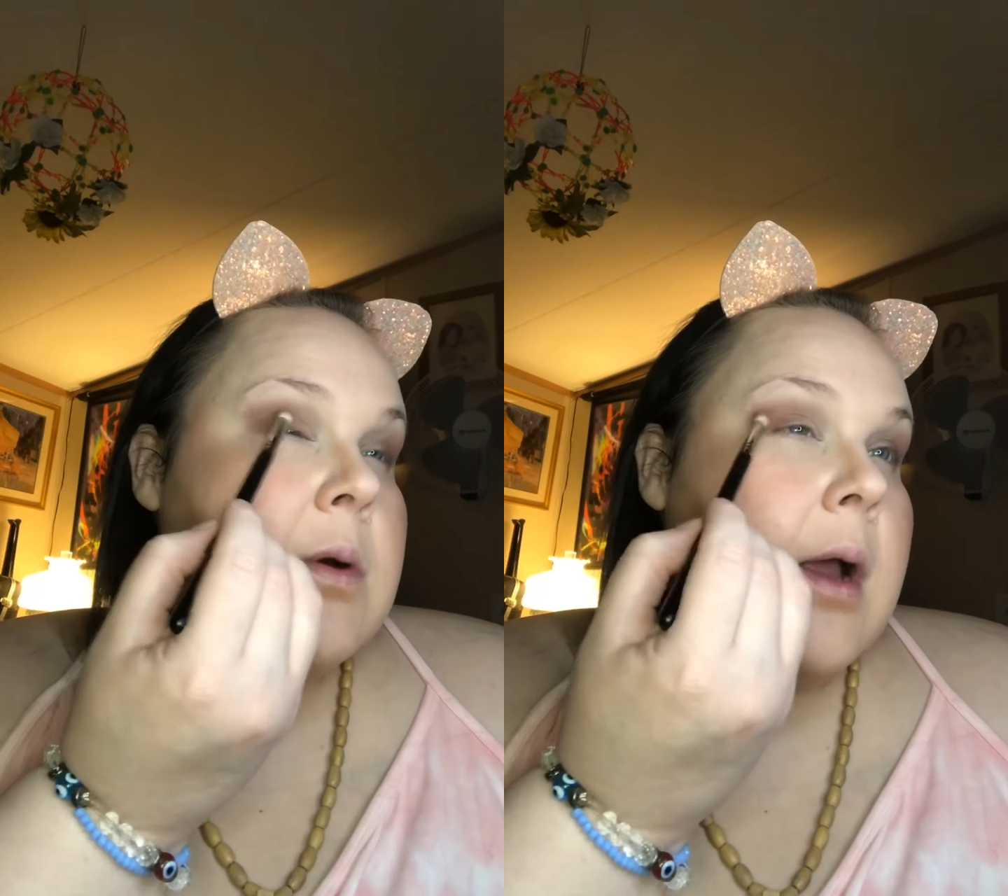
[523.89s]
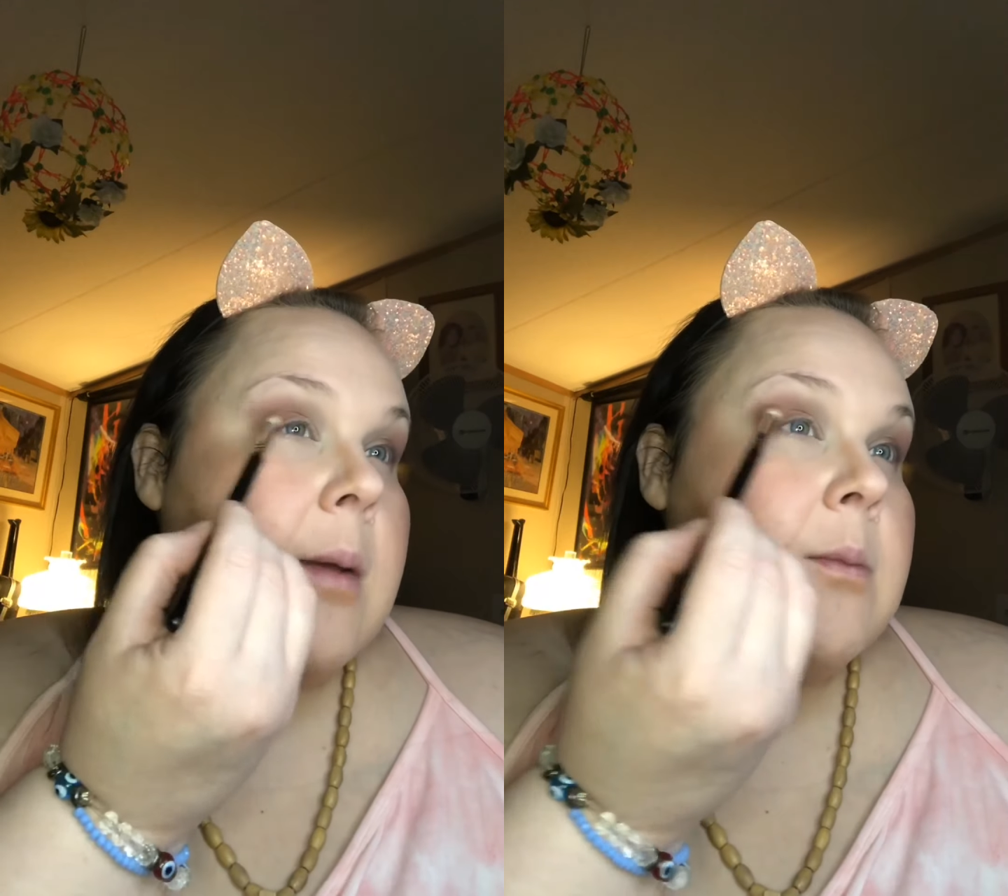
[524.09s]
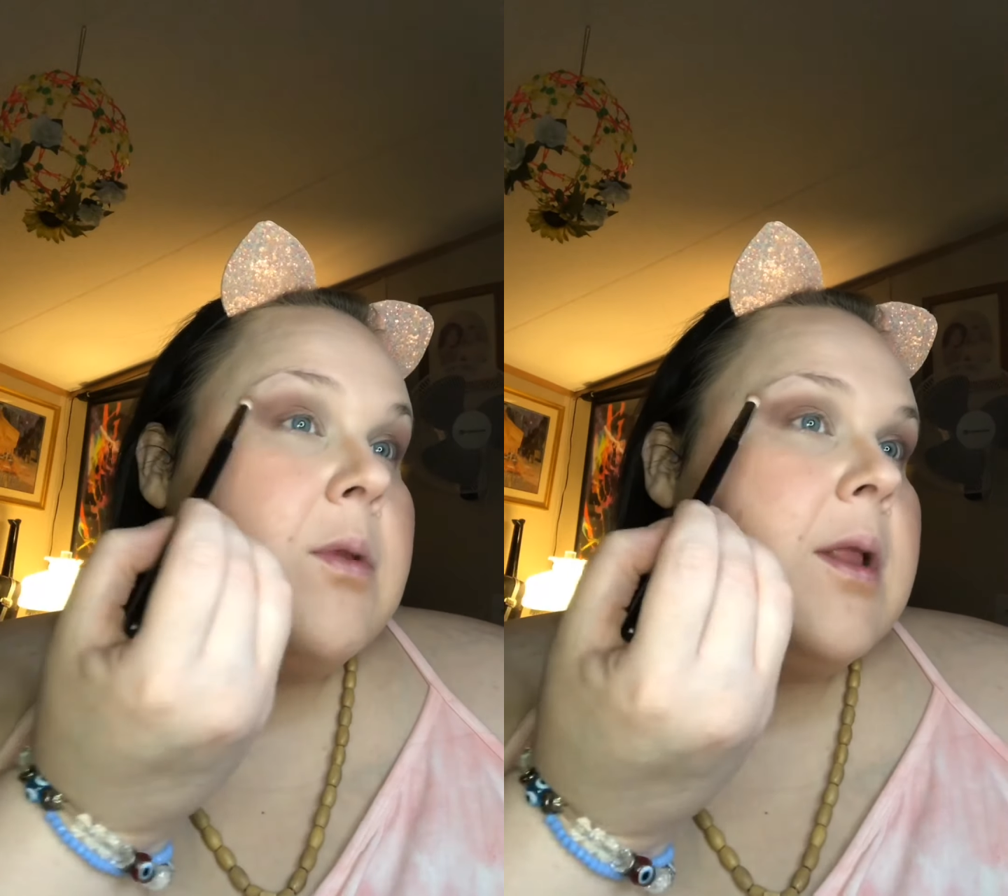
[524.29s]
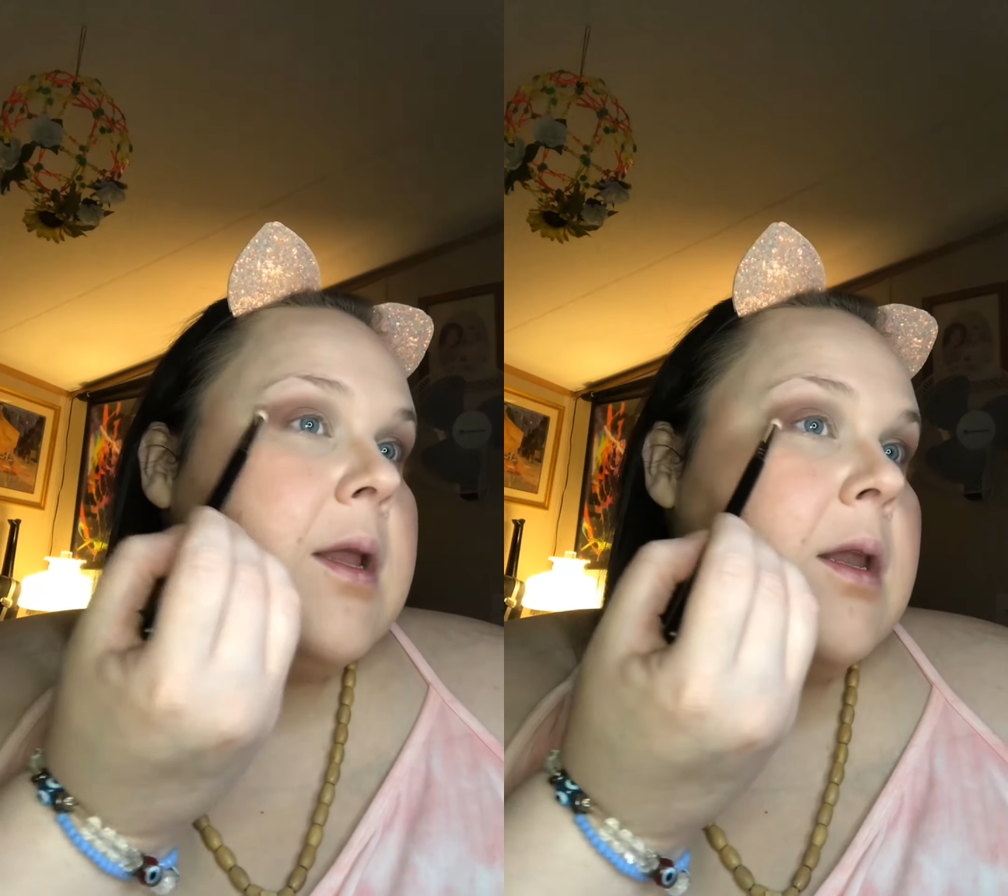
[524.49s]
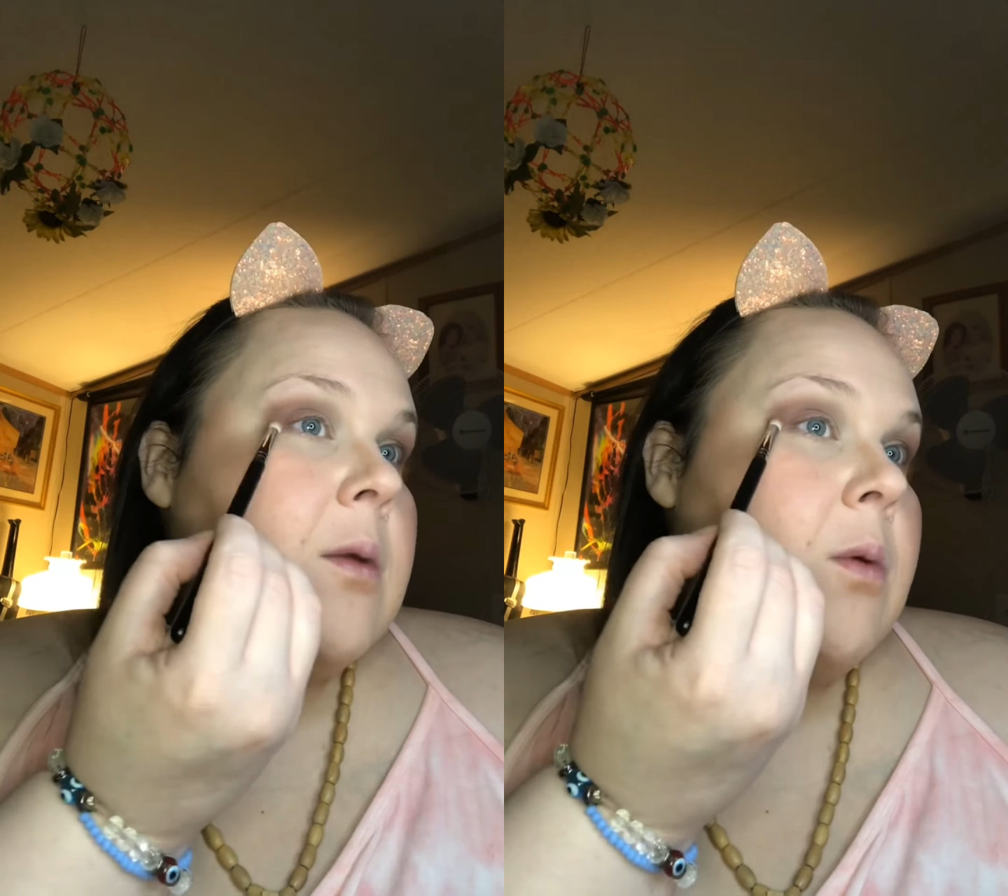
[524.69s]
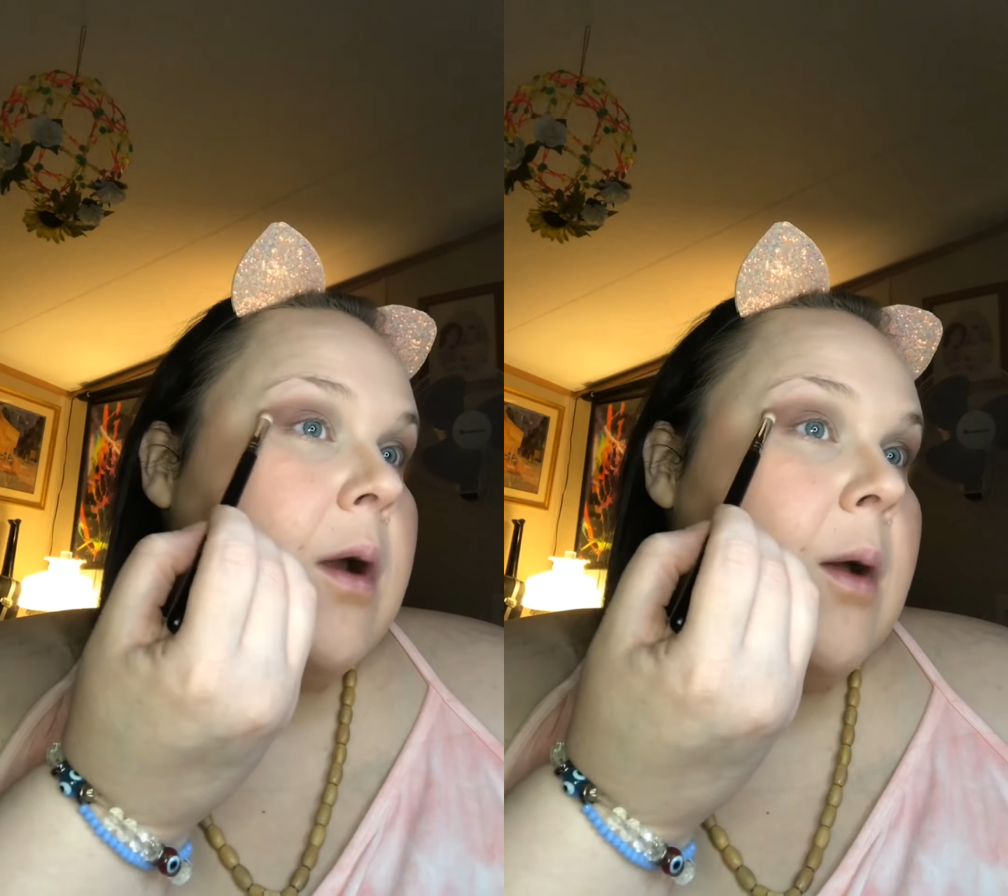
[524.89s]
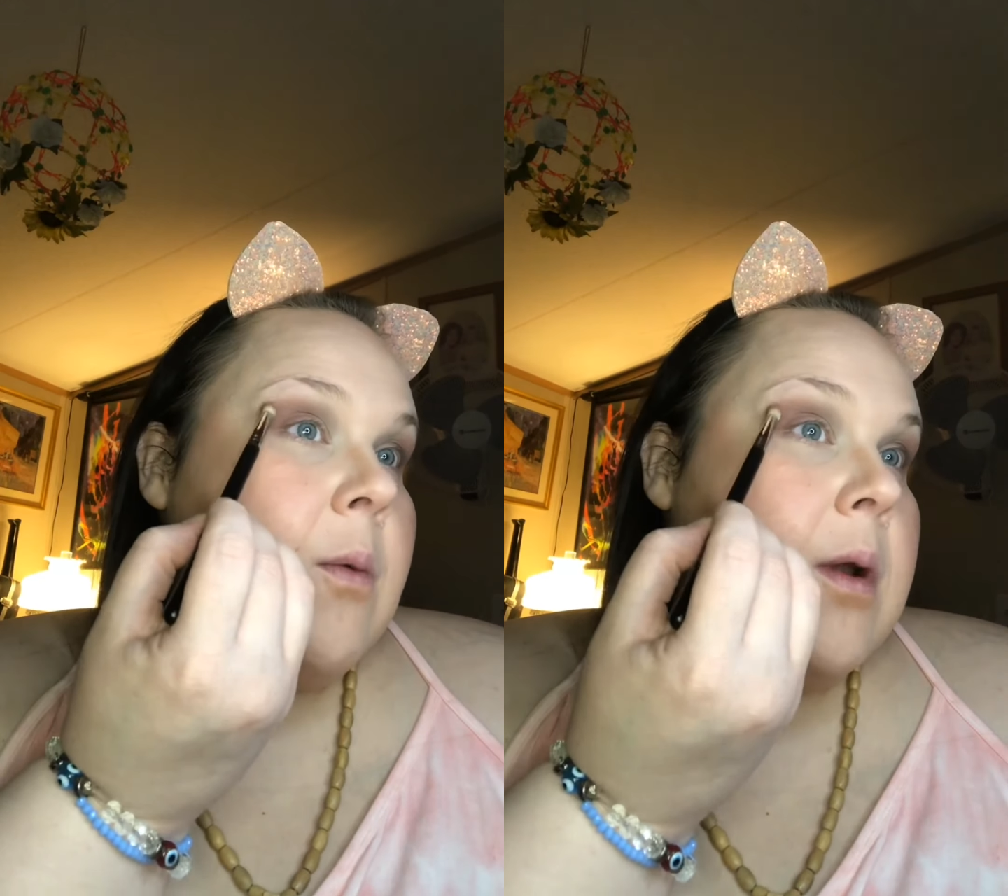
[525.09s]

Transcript: I'm blended where I want